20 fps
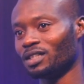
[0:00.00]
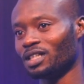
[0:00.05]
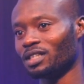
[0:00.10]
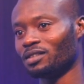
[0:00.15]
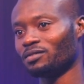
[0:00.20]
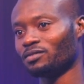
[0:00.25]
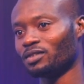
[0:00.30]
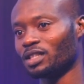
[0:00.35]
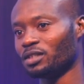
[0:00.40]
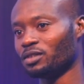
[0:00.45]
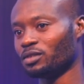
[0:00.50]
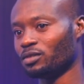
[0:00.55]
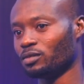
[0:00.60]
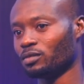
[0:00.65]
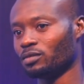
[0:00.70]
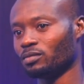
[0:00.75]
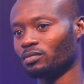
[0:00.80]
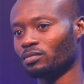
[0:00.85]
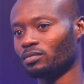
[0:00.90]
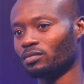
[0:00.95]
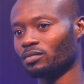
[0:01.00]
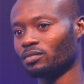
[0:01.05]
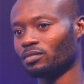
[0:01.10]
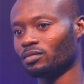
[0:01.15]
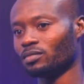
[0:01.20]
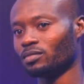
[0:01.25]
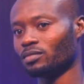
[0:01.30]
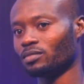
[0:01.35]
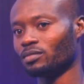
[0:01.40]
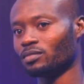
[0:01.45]
I tried to
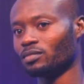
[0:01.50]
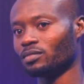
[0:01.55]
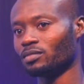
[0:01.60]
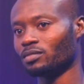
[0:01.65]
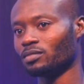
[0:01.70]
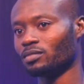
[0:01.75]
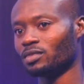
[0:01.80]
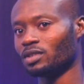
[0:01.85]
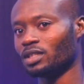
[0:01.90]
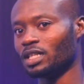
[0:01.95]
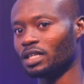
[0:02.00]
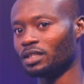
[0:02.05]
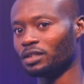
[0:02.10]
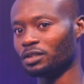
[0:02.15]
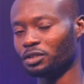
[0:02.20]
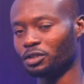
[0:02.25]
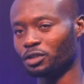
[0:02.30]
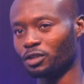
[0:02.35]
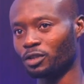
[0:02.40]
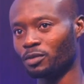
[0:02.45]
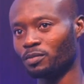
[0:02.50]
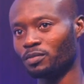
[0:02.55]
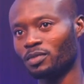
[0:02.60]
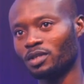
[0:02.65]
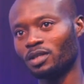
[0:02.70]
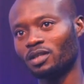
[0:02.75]
get a job,